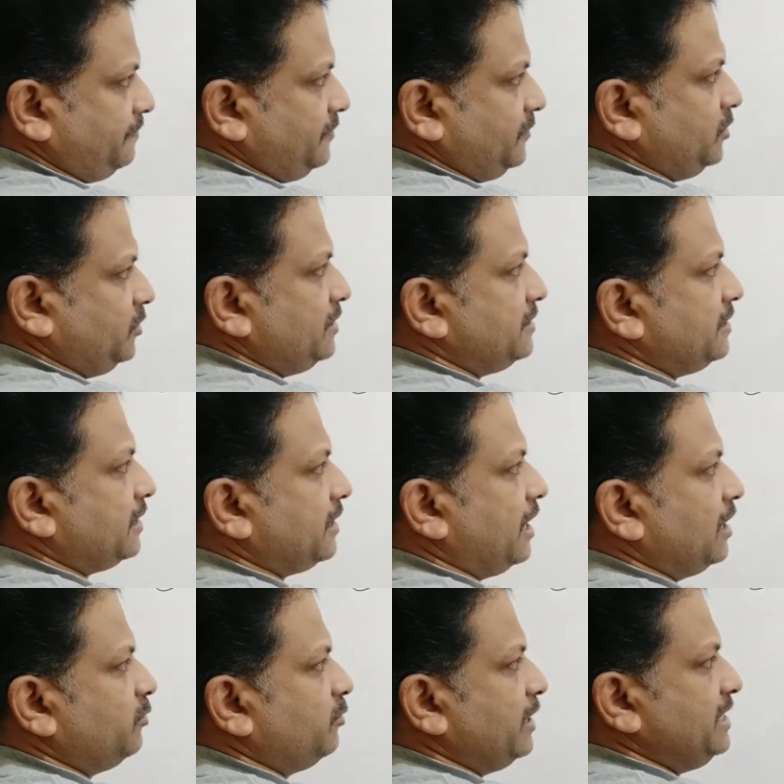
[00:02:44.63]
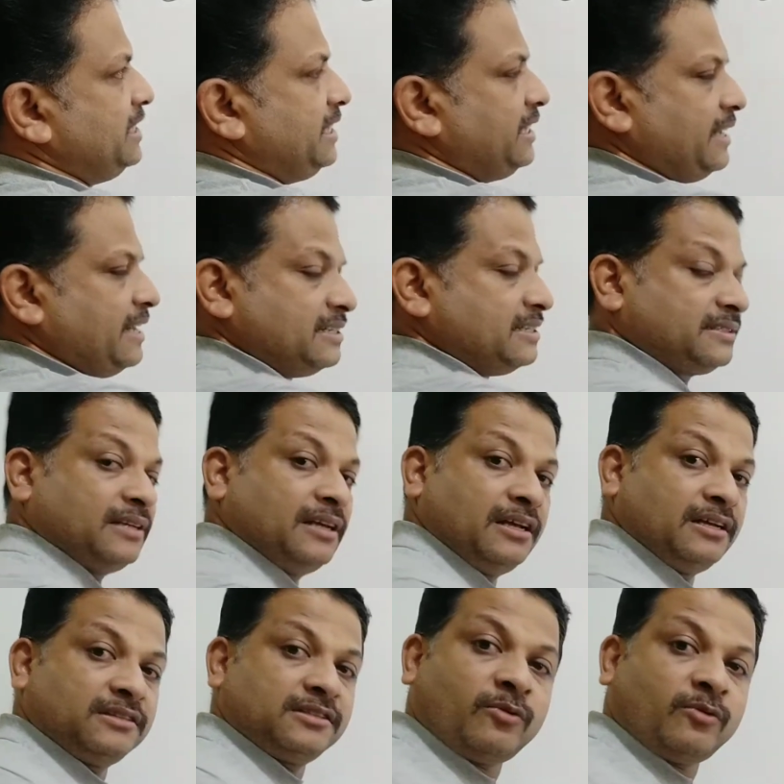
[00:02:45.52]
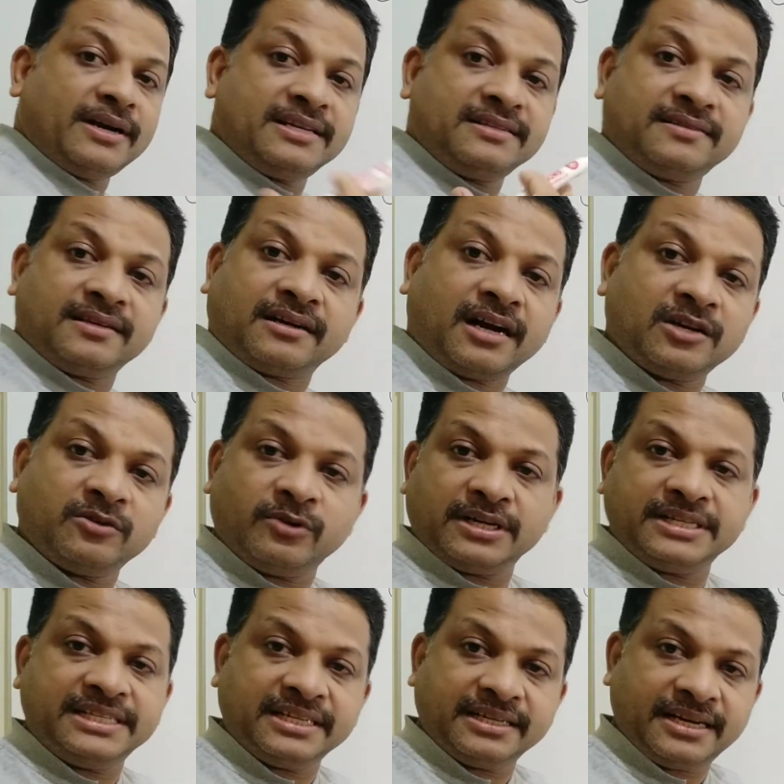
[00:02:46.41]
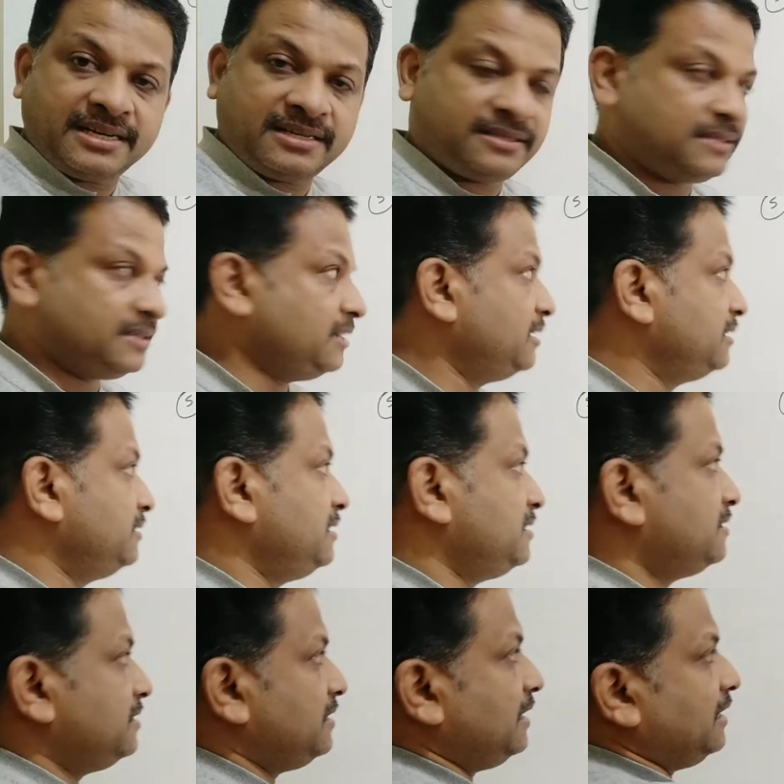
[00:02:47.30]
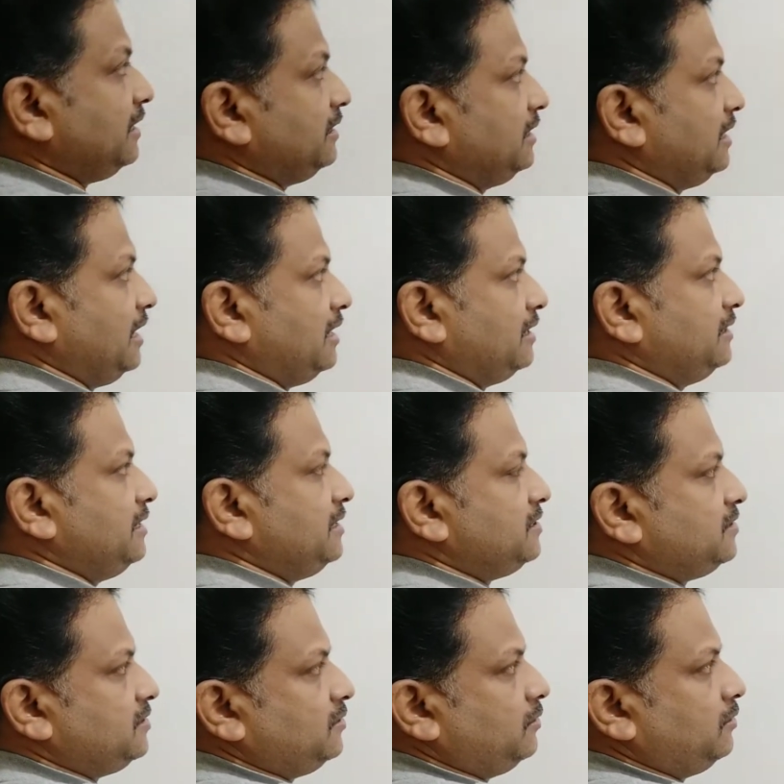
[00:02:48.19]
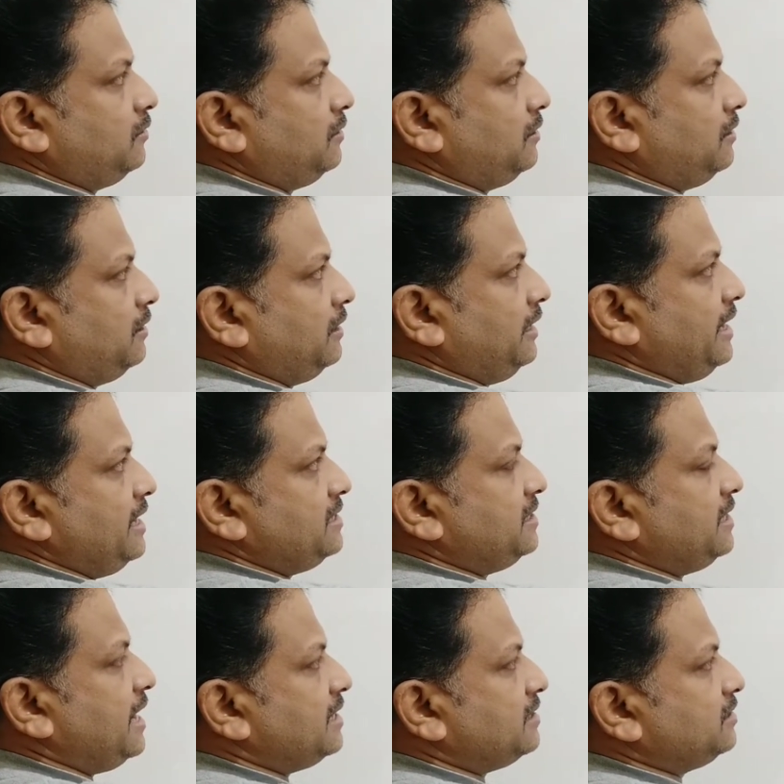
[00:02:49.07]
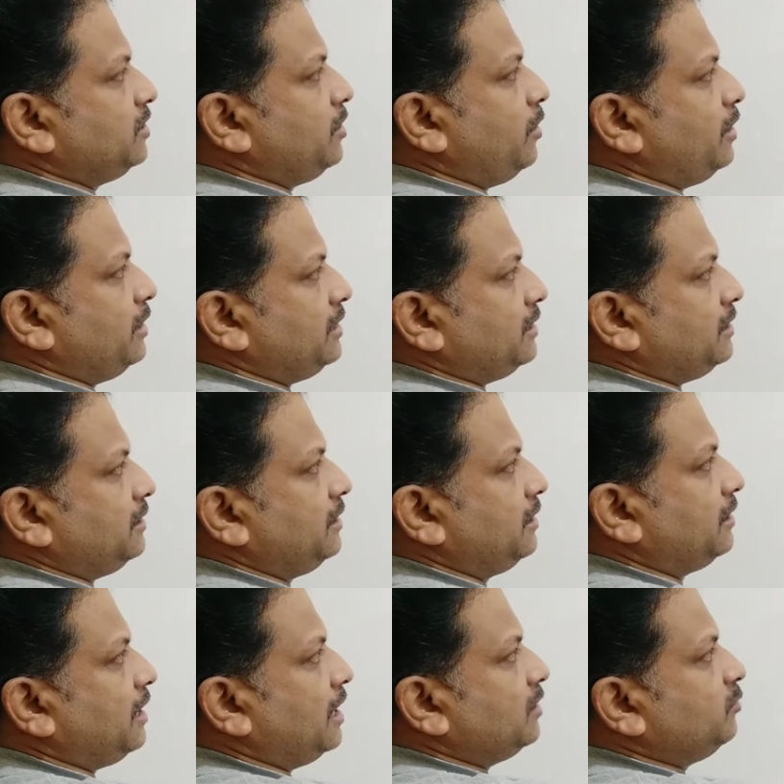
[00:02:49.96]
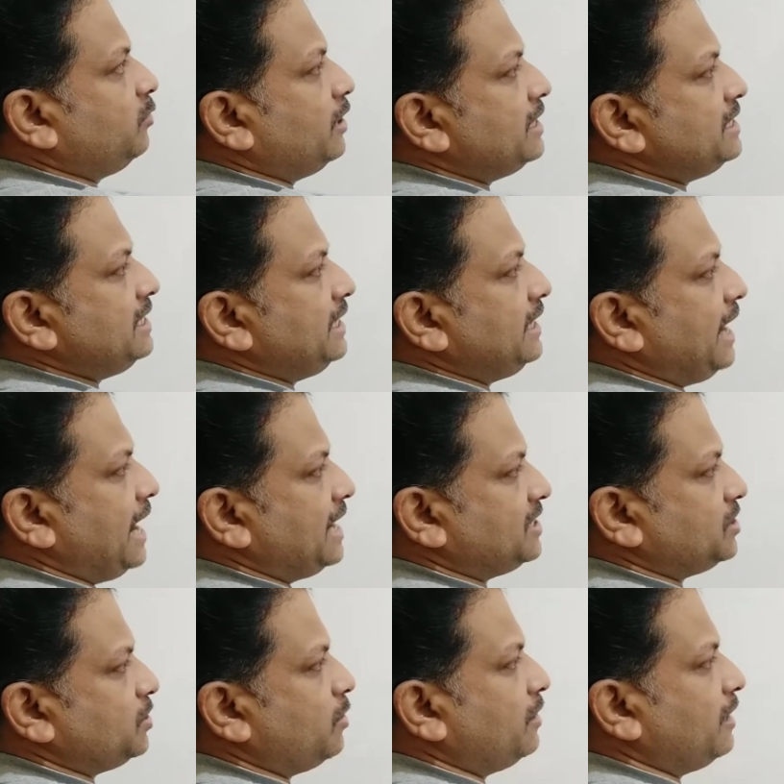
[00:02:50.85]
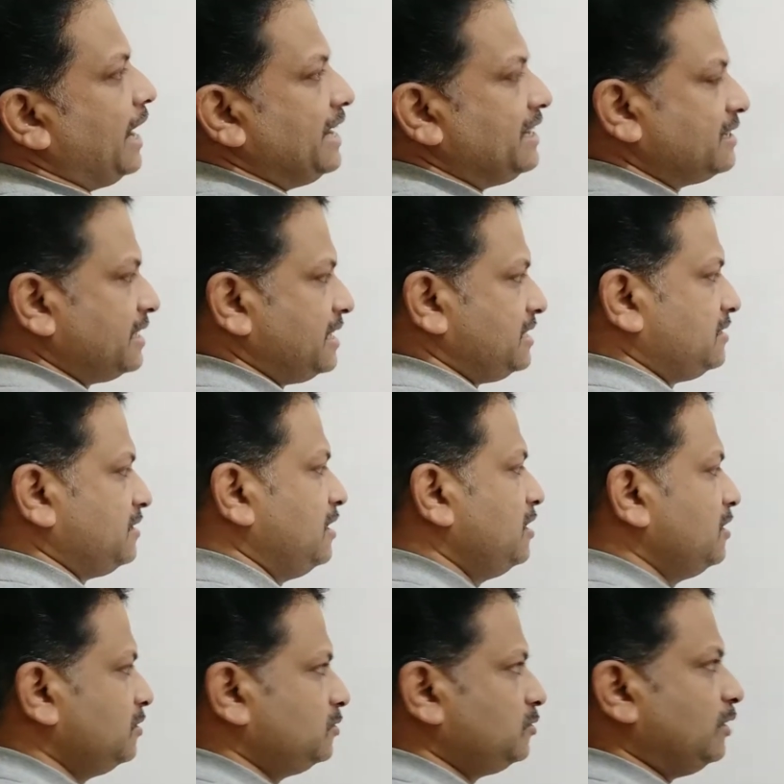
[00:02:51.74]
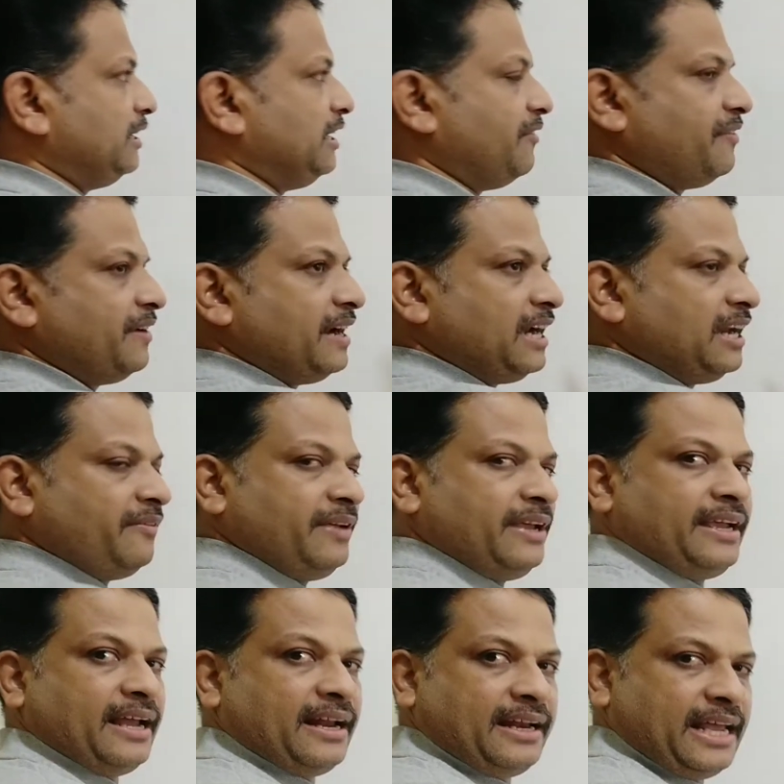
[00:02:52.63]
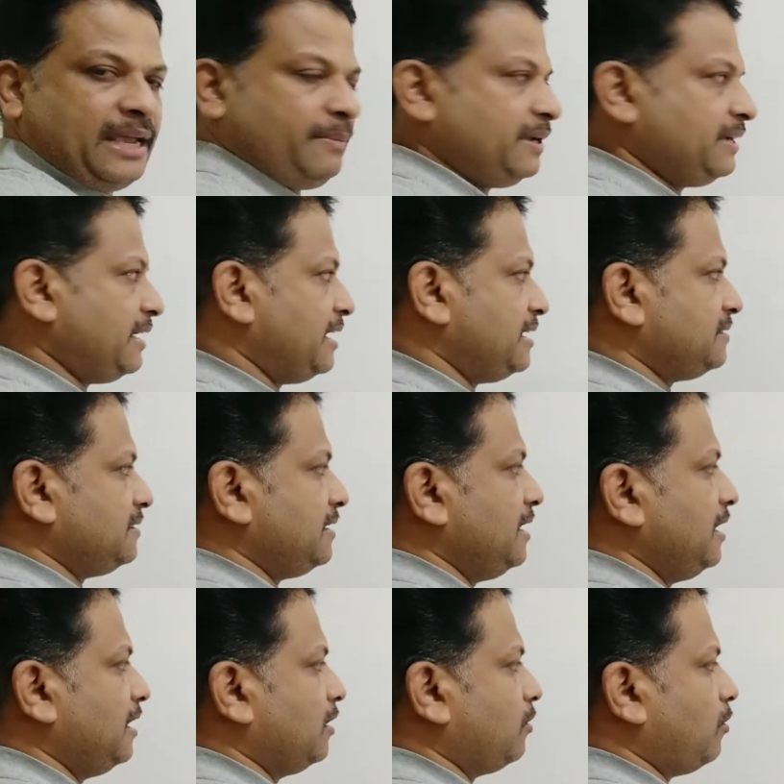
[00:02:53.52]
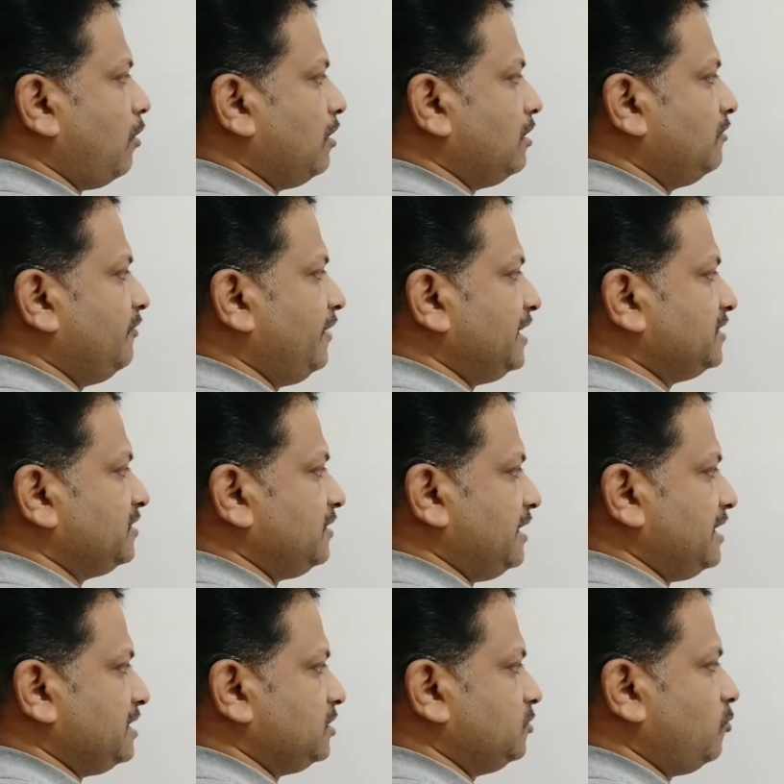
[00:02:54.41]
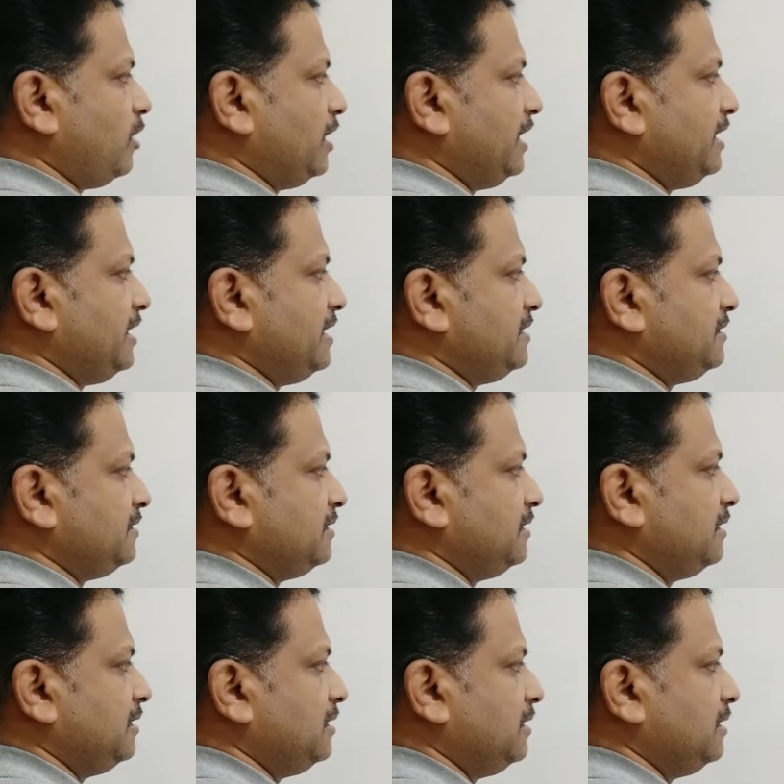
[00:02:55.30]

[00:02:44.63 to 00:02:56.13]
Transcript: So it's a converging lens. So what is a converging lens? This lens has got converging action on light rays. So definitely we can name it as convex lens. What it is?